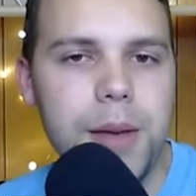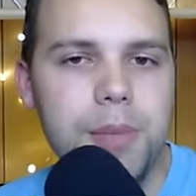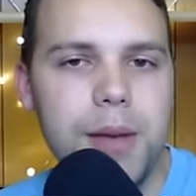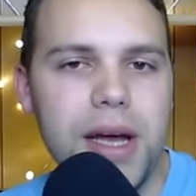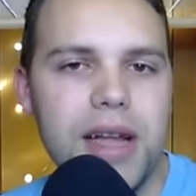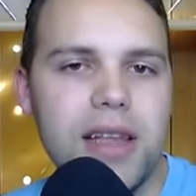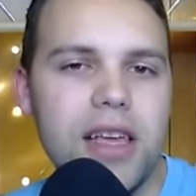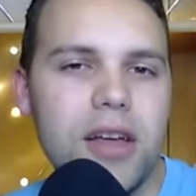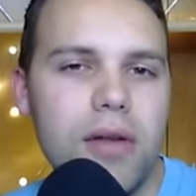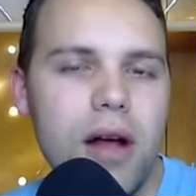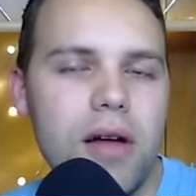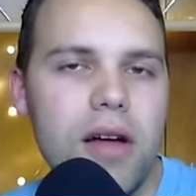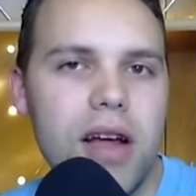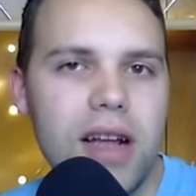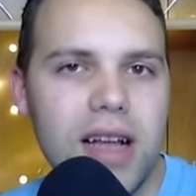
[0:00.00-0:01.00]
But
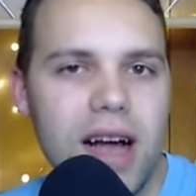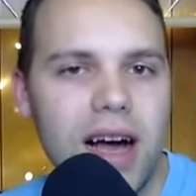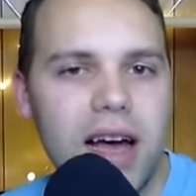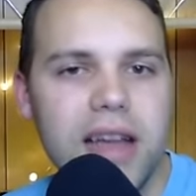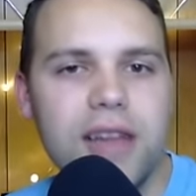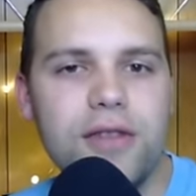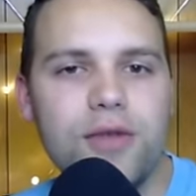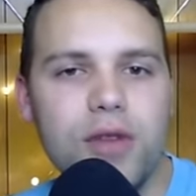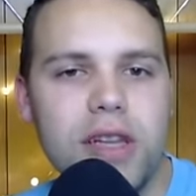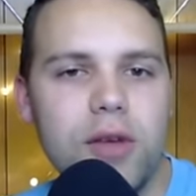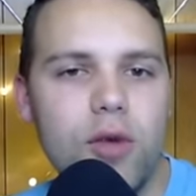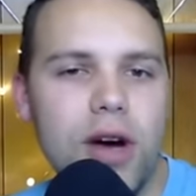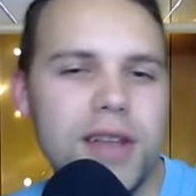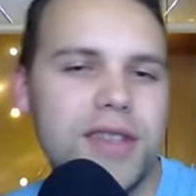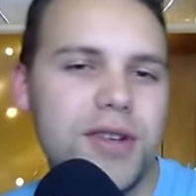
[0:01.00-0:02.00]
Kirara kind of really
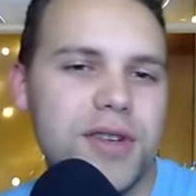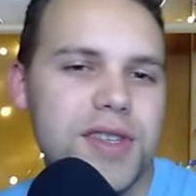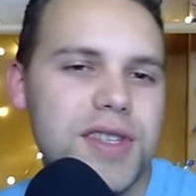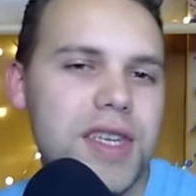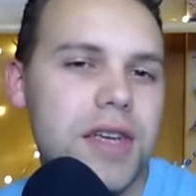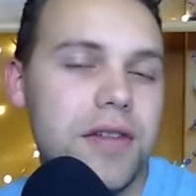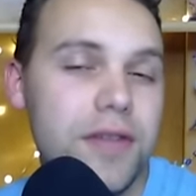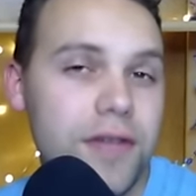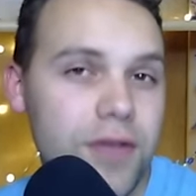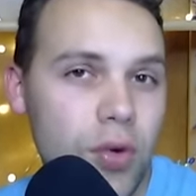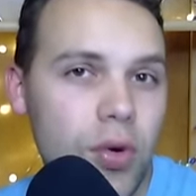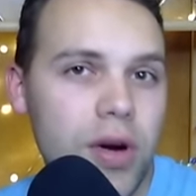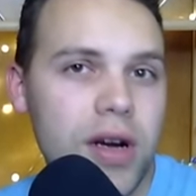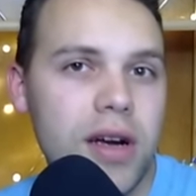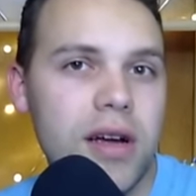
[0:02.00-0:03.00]
wants her
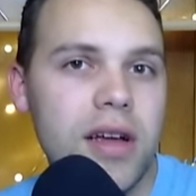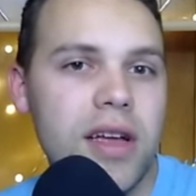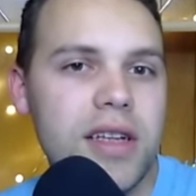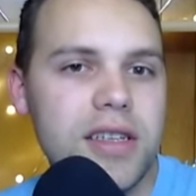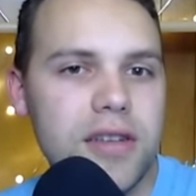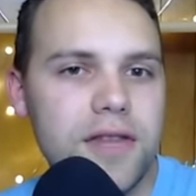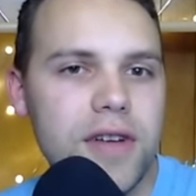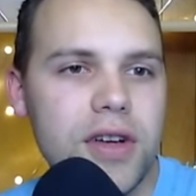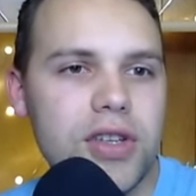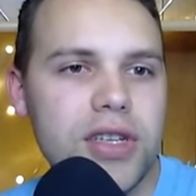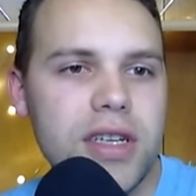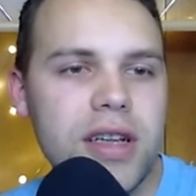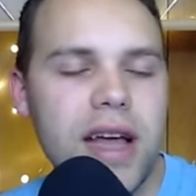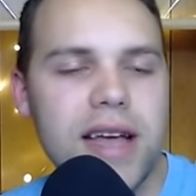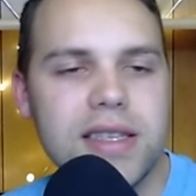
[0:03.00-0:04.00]
C4 to
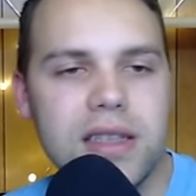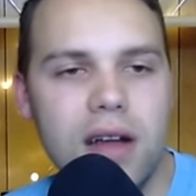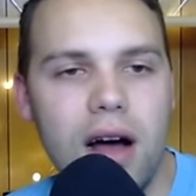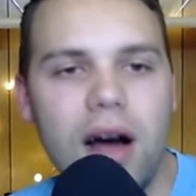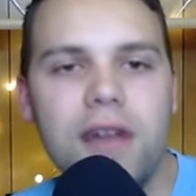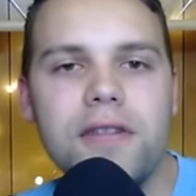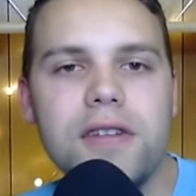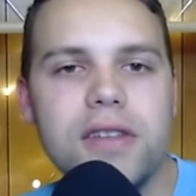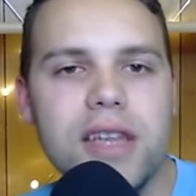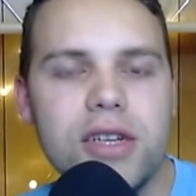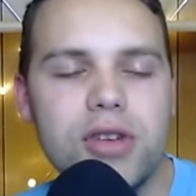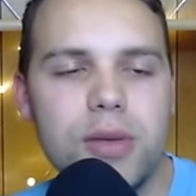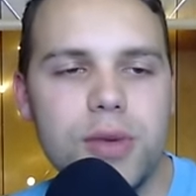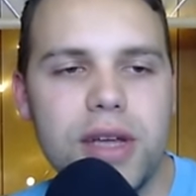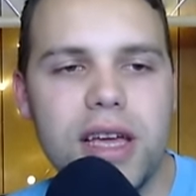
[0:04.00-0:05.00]
function as an off-field
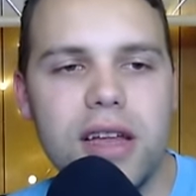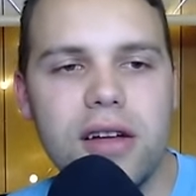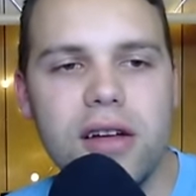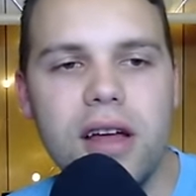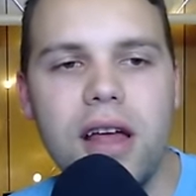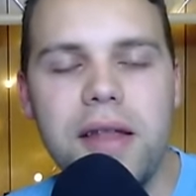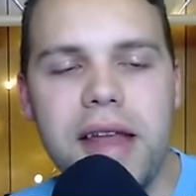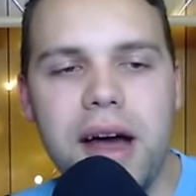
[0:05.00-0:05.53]
end replicator.